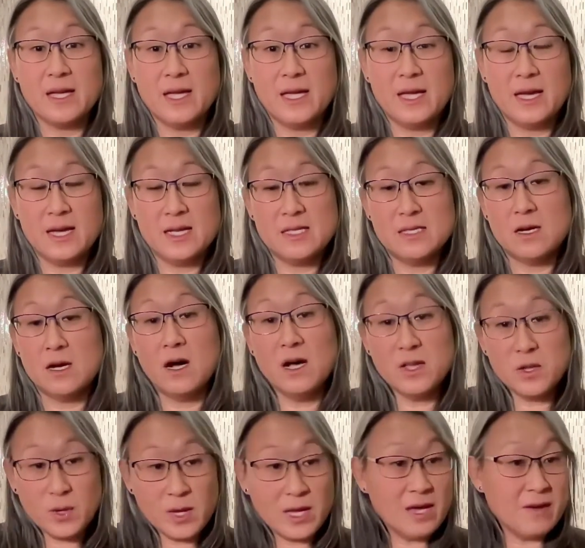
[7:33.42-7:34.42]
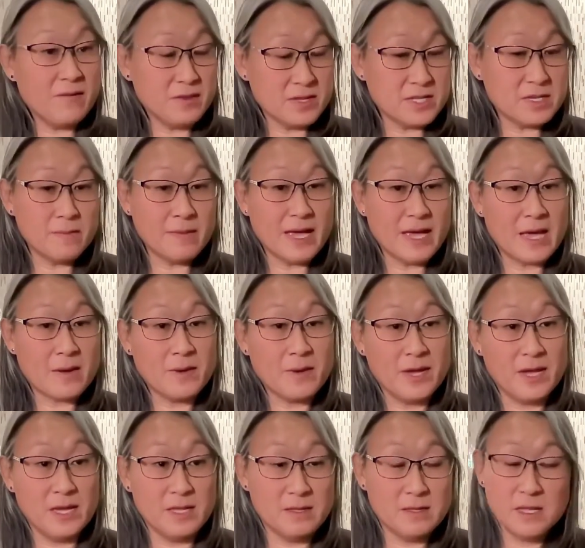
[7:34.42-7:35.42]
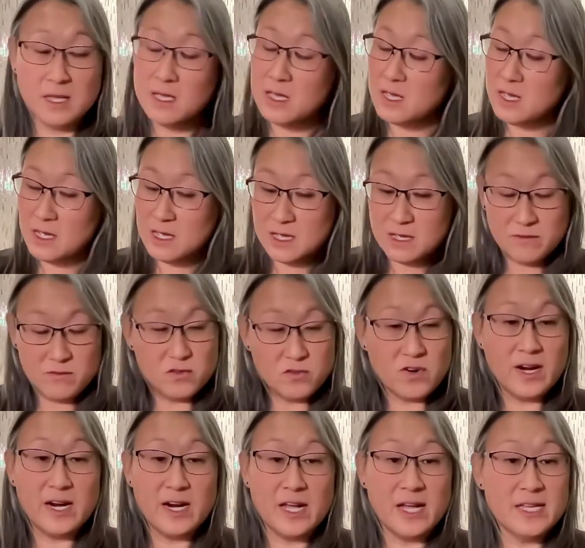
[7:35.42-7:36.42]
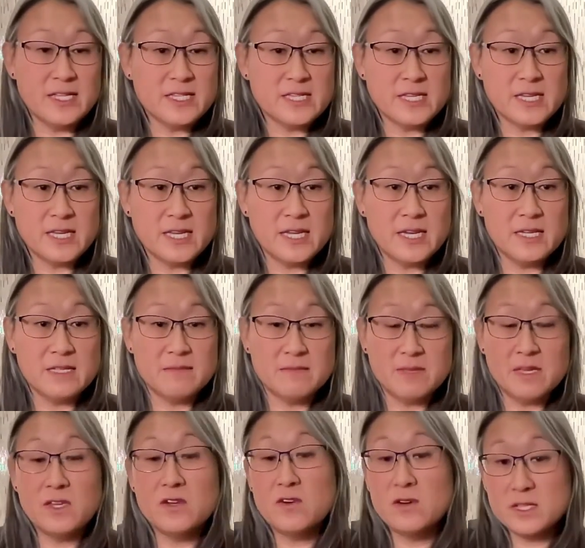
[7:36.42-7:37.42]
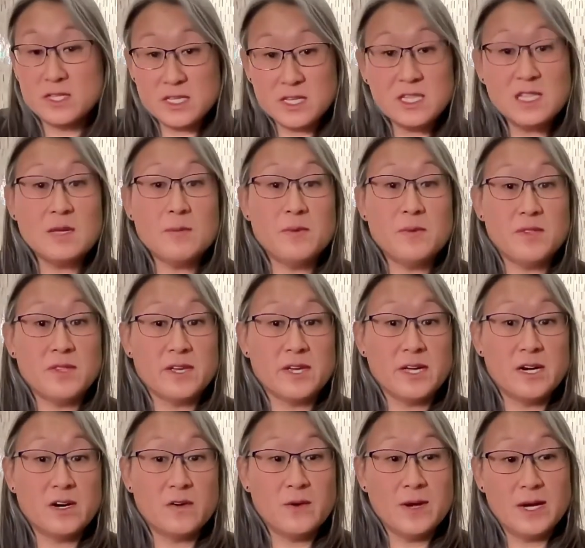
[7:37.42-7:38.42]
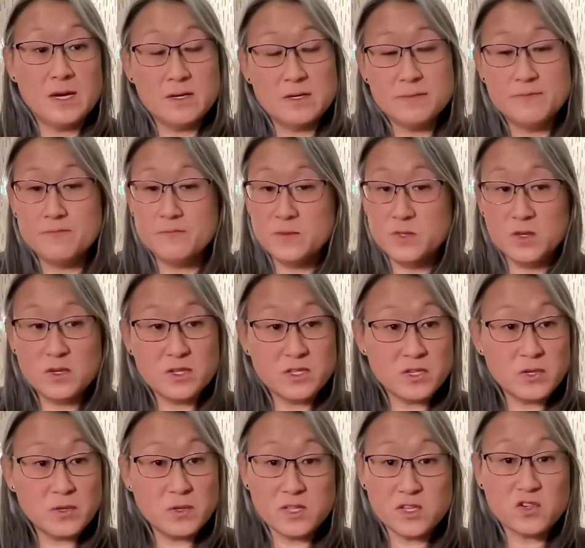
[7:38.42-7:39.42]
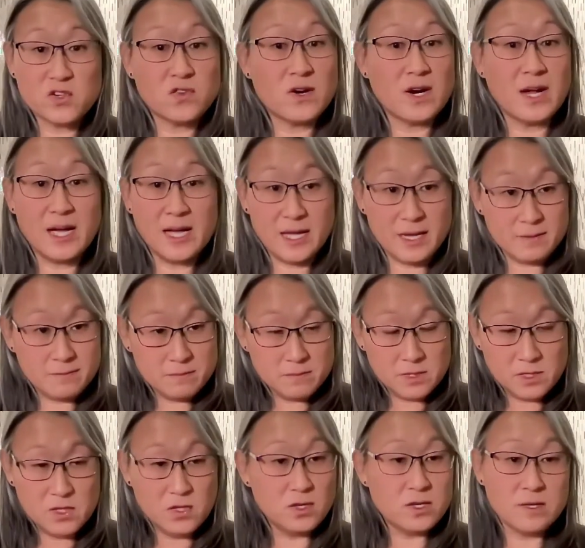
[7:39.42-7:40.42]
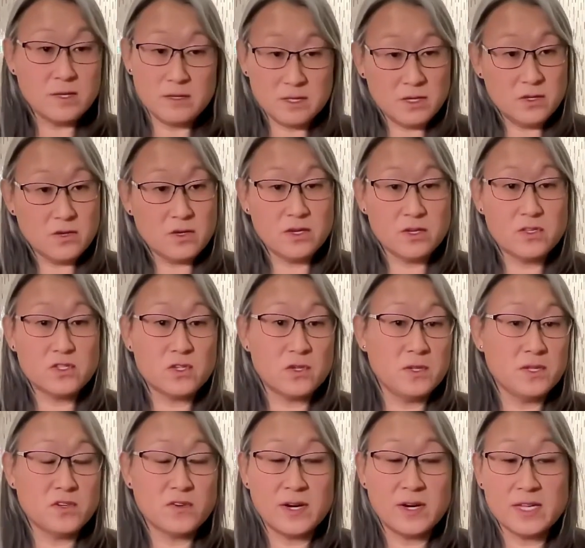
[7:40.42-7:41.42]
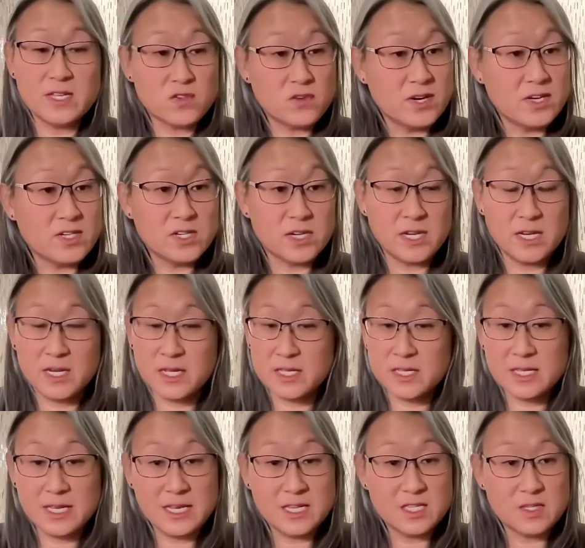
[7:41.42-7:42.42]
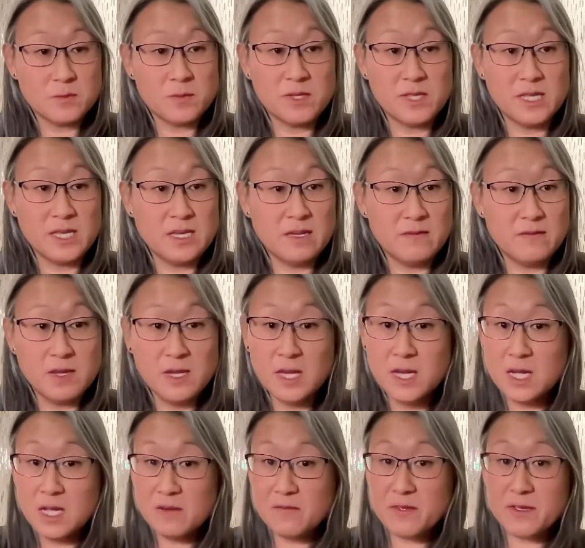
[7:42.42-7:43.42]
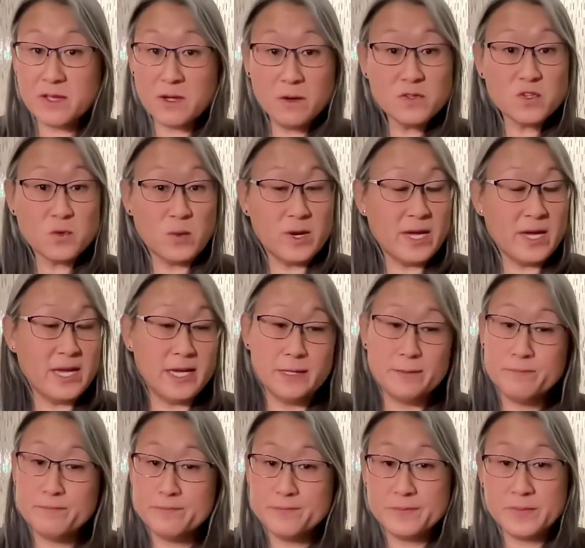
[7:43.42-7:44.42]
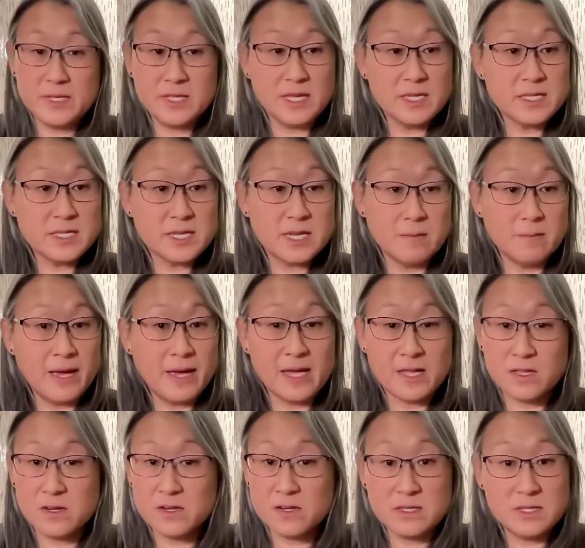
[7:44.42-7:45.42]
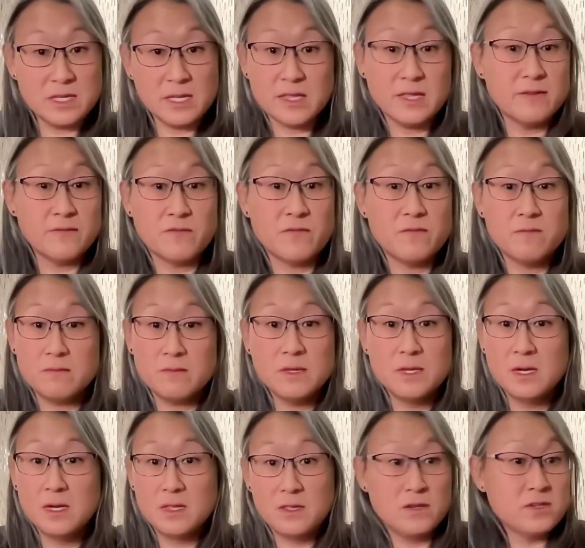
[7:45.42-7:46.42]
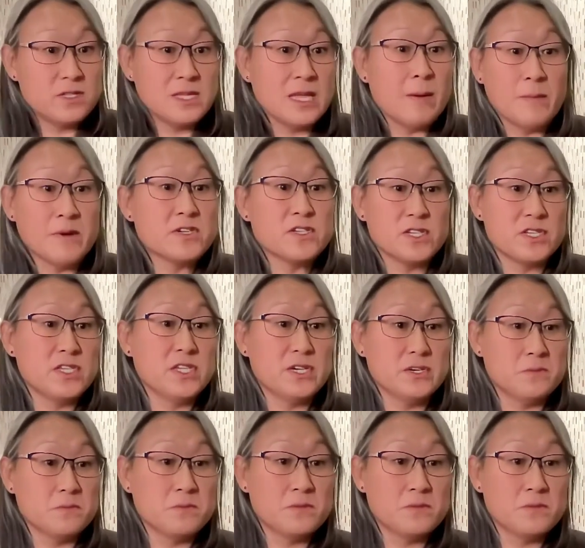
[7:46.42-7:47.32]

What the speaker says: and all you have is some back pain, you've tried icing it and you're still able to get around, you can certainly try. You can certainly try stretching it, taking some relief. If it goes away and doesn't come back, there's not much to do.